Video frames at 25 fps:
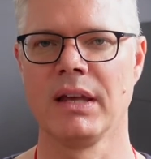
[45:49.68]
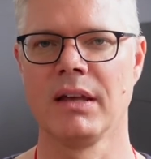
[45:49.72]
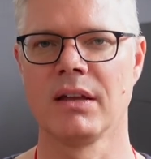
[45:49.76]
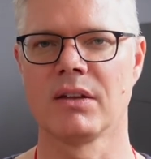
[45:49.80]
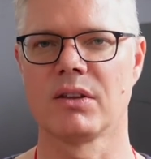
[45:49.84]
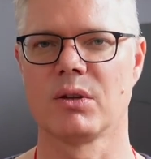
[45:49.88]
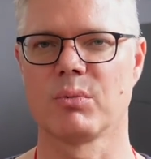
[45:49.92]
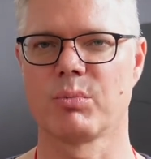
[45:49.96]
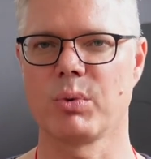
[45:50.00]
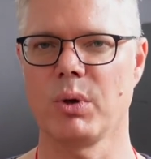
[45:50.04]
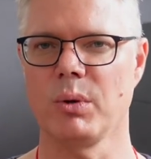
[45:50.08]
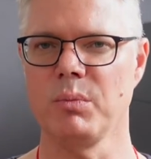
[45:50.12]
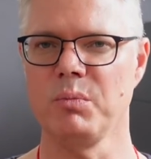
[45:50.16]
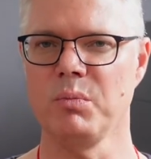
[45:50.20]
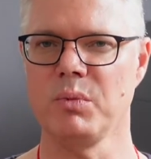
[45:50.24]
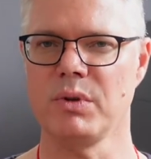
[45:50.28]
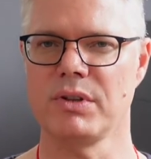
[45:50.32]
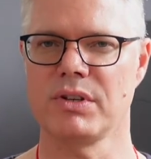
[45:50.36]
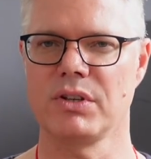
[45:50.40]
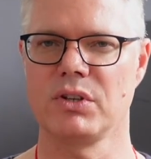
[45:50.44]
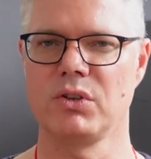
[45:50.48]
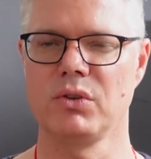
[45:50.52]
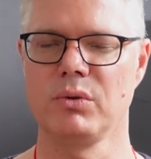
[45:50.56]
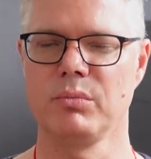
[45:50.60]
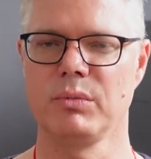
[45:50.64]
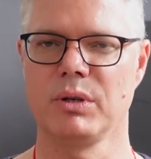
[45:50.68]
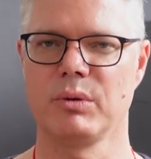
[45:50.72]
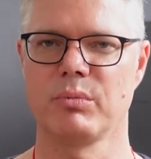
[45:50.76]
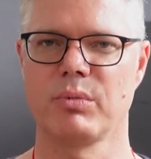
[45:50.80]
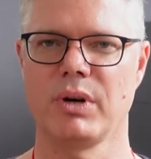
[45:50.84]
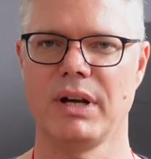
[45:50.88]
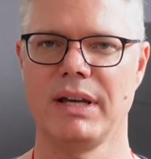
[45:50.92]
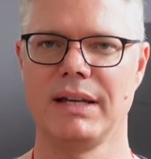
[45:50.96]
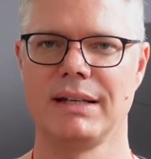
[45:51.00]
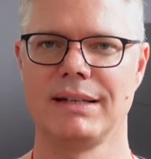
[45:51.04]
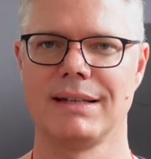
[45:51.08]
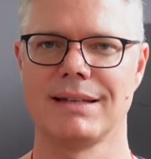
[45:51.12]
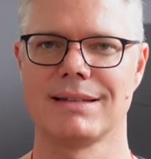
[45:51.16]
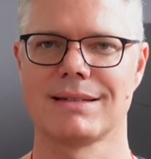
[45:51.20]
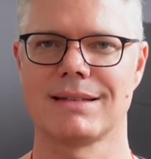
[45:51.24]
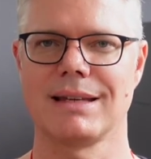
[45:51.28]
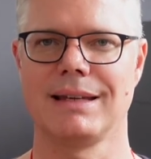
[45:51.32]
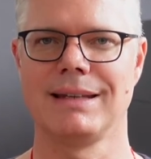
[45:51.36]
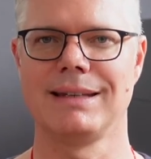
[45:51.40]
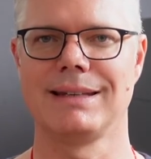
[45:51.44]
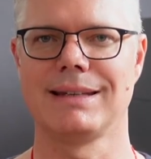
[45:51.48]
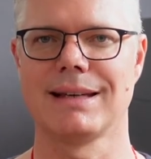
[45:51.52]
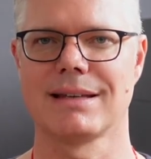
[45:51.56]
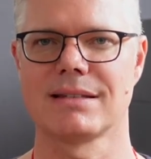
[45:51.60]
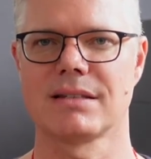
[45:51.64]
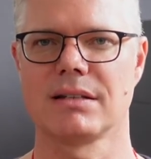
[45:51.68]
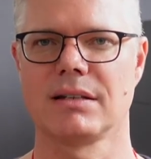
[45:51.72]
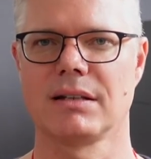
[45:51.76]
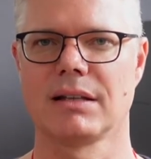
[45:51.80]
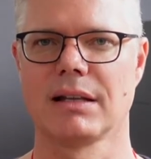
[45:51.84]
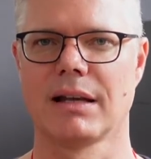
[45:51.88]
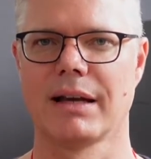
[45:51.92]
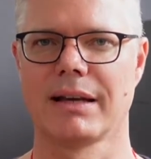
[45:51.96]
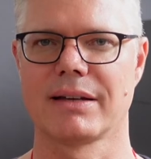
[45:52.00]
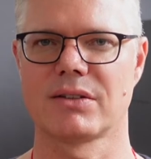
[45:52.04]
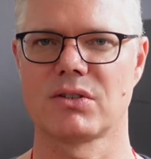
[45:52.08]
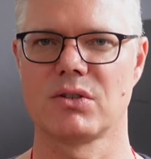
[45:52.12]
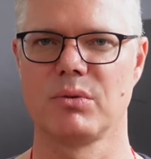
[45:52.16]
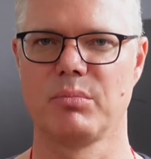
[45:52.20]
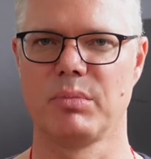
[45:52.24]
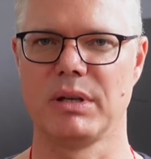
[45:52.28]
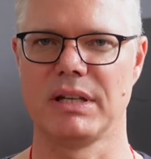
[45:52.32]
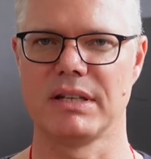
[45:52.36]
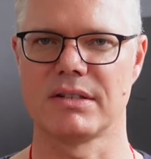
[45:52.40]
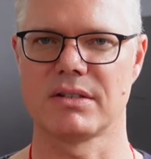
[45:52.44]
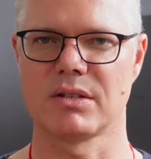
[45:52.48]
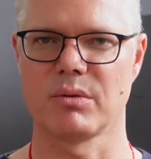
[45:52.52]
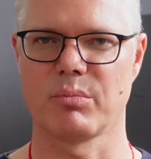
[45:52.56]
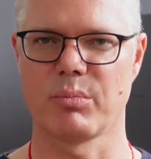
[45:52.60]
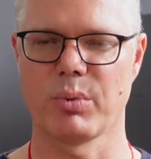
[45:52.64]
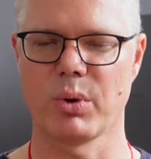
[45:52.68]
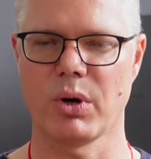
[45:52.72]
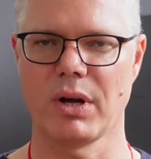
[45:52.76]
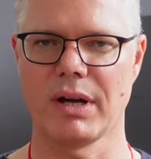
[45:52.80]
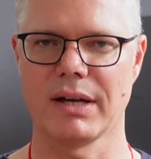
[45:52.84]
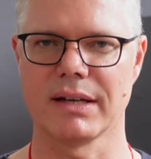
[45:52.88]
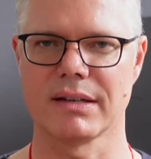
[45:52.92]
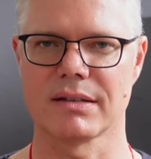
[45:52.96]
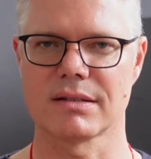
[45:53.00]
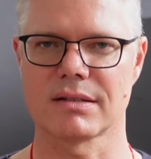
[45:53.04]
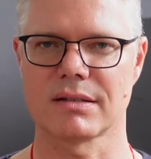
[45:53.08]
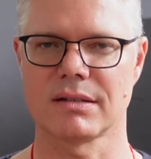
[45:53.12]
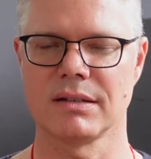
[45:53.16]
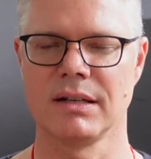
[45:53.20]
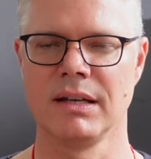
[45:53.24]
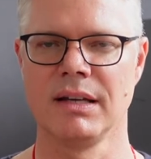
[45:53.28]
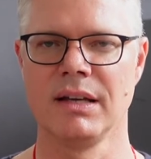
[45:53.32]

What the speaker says: The problem with the human brain is it doesn't like to be surprised.